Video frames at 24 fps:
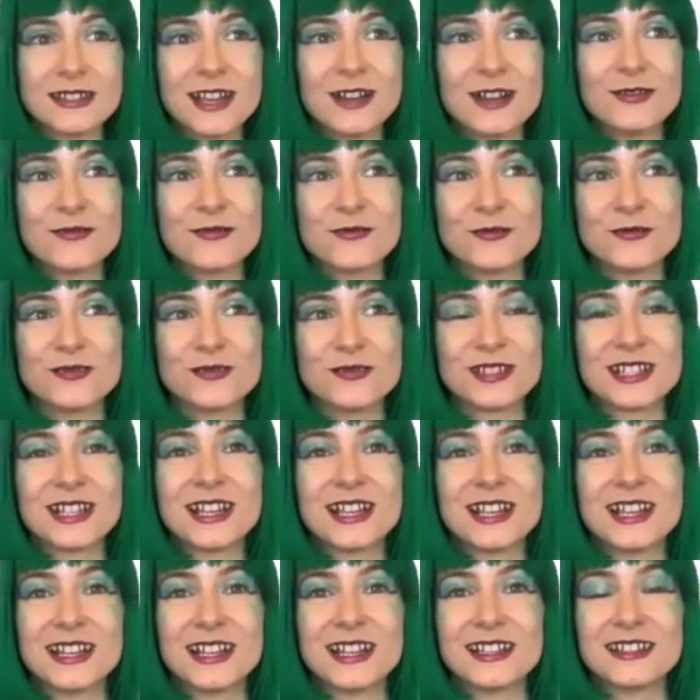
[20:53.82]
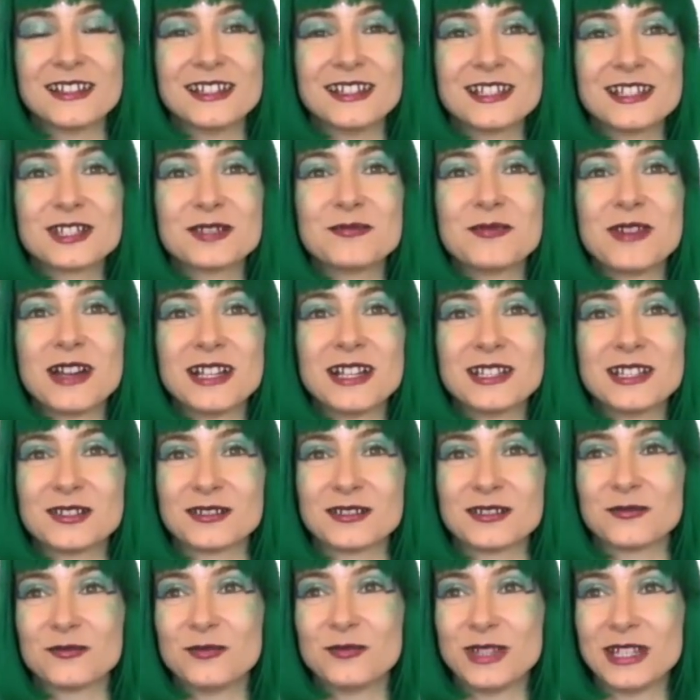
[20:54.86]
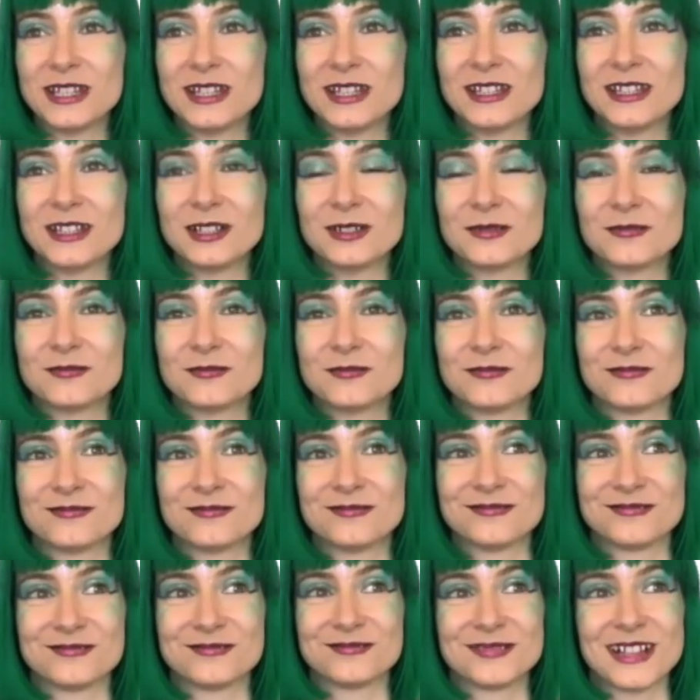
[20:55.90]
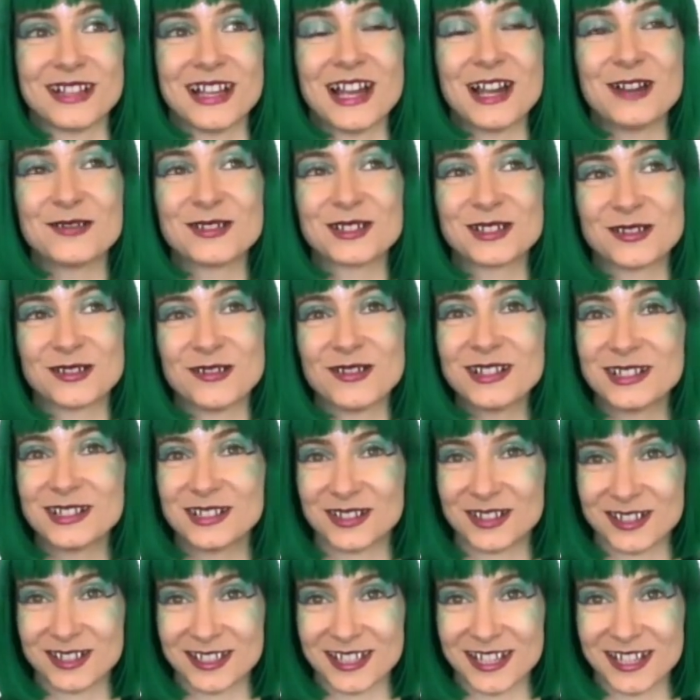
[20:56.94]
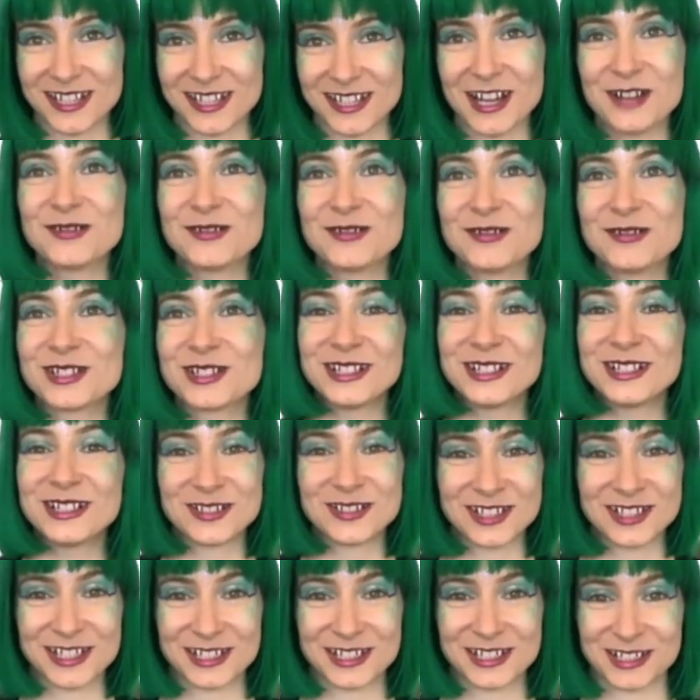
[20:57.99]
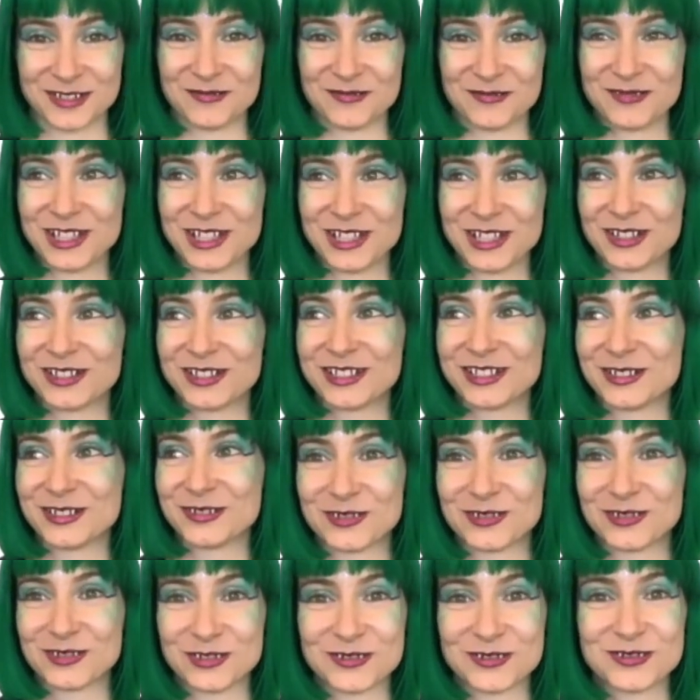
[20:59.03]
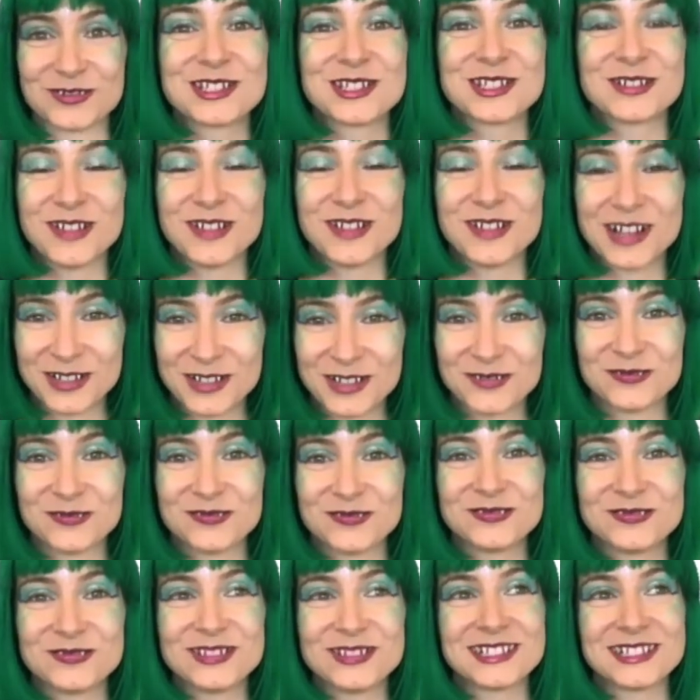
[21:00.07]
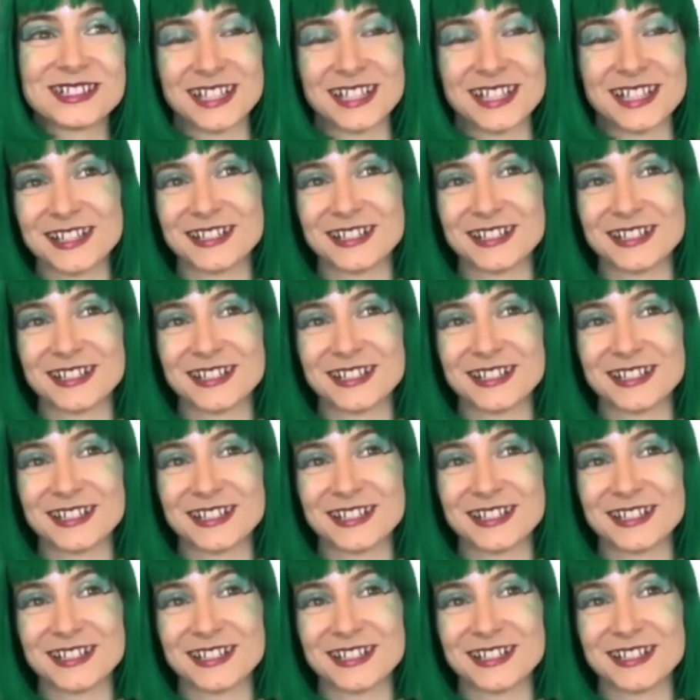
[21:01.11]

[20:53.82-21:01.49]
how this might be. I was going to say something a little rude, so I will say it